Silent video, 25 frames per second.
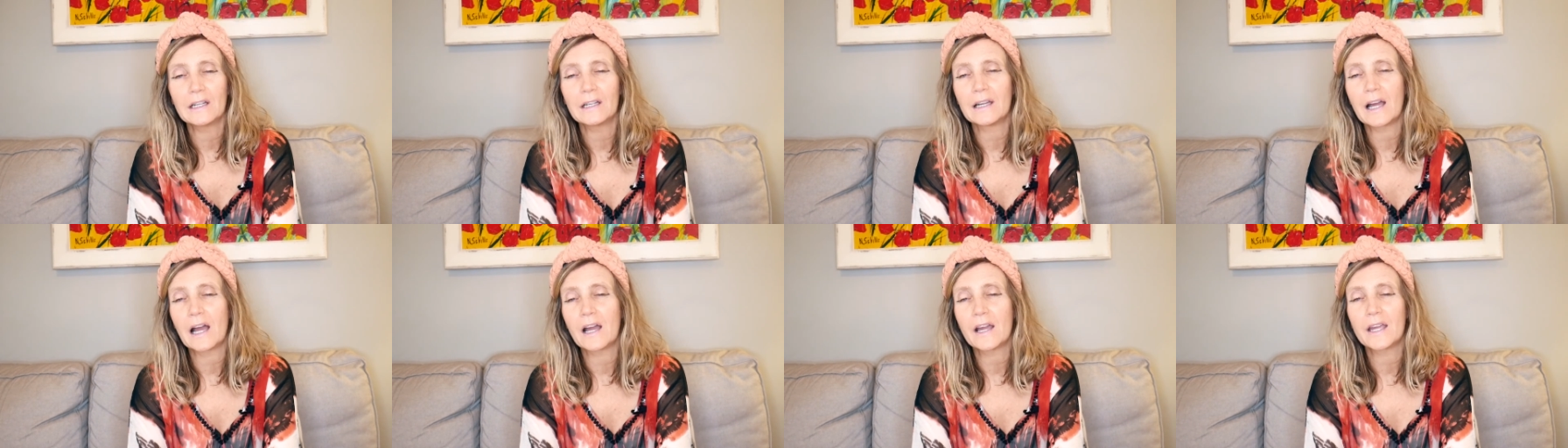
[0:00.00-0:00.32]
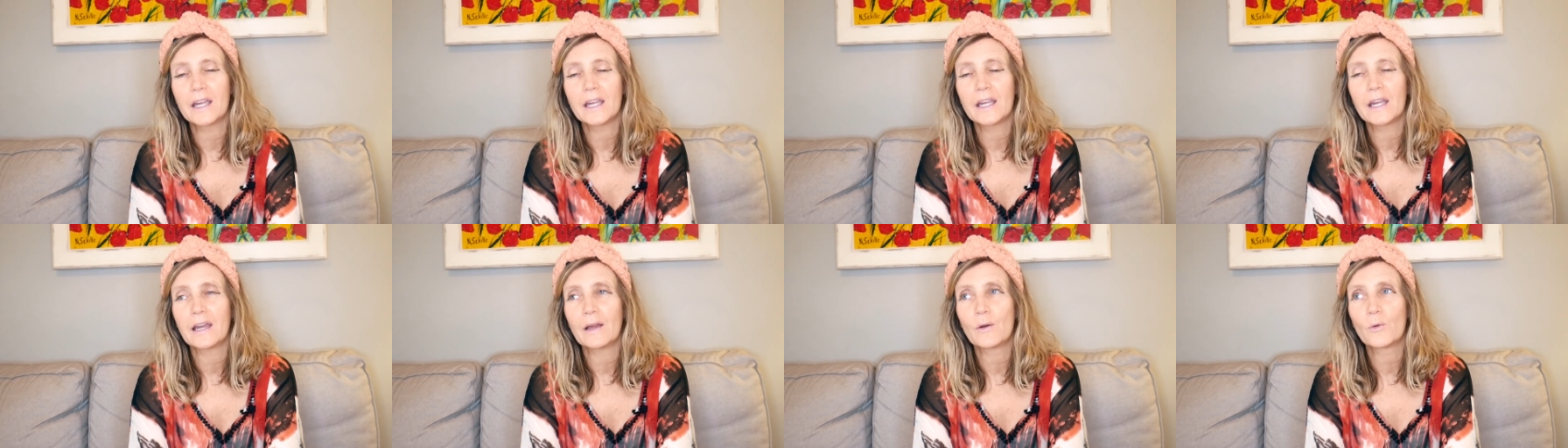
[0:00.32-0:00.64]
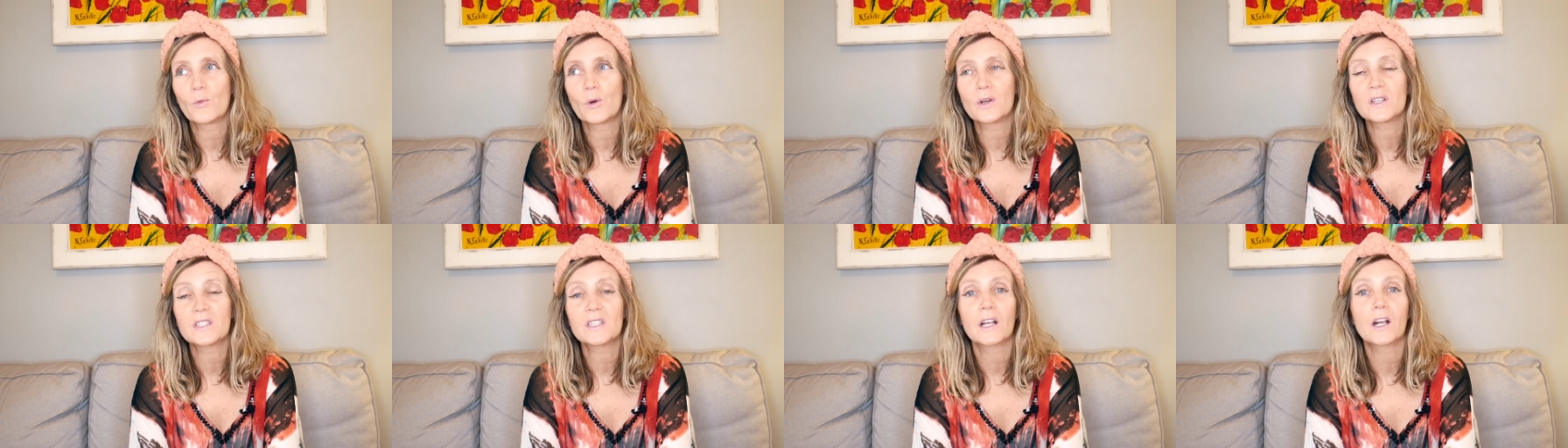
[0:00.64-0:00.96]
I
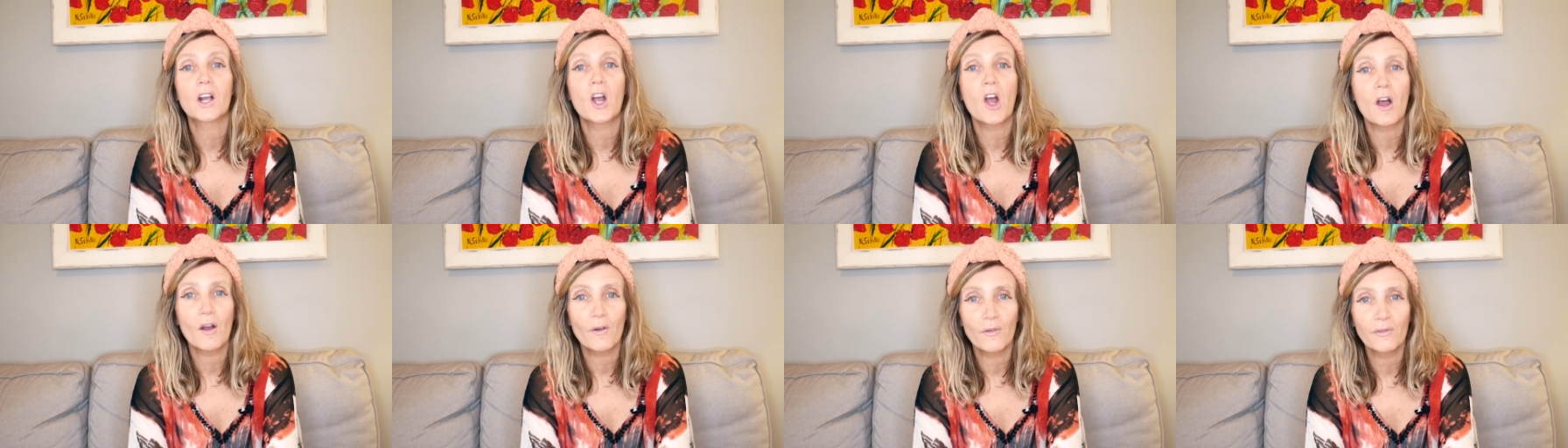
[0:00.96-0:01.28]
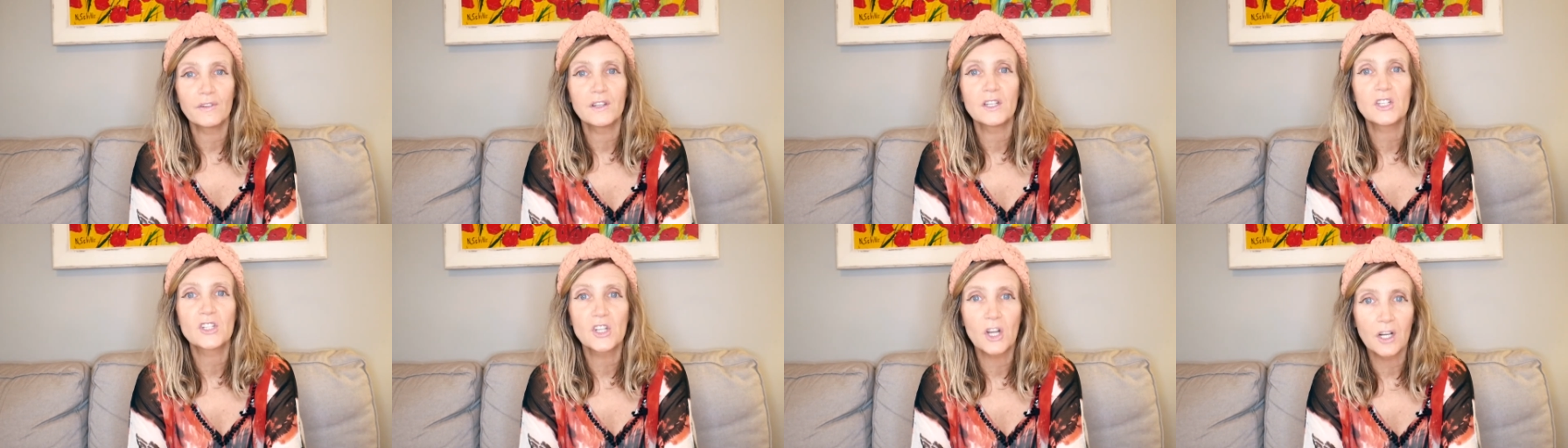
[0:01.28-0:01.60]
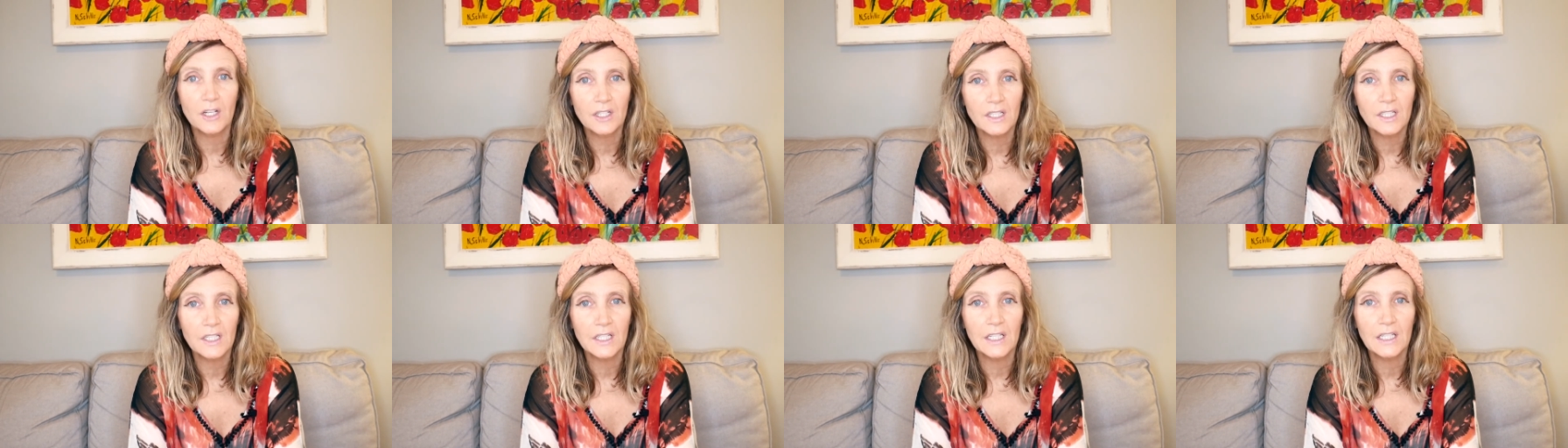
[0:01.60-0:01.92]
was a coffee
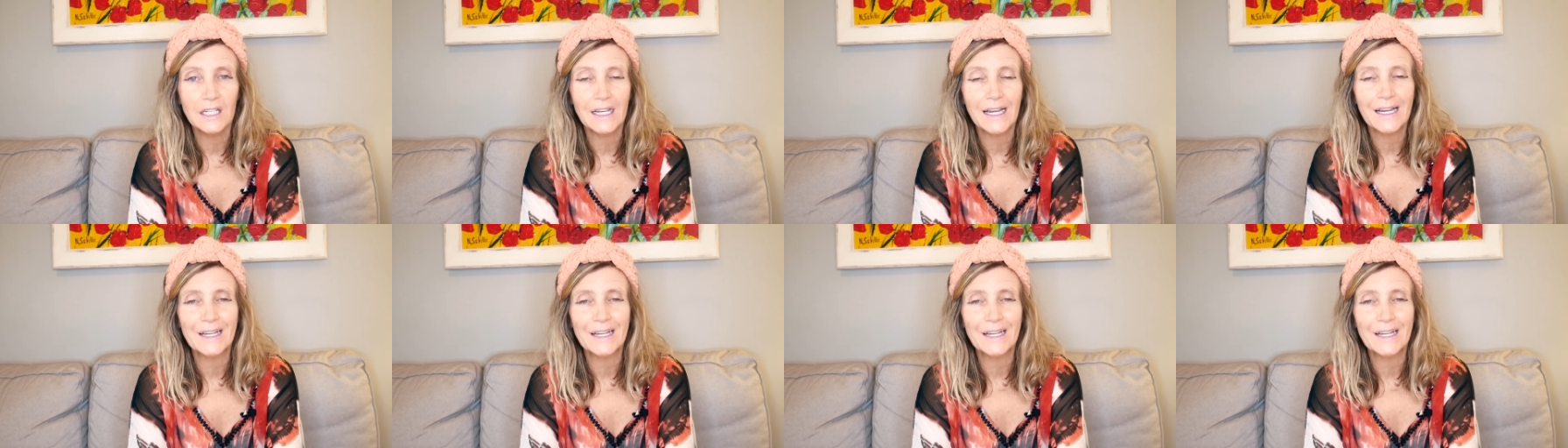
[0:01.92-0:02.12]
junkie.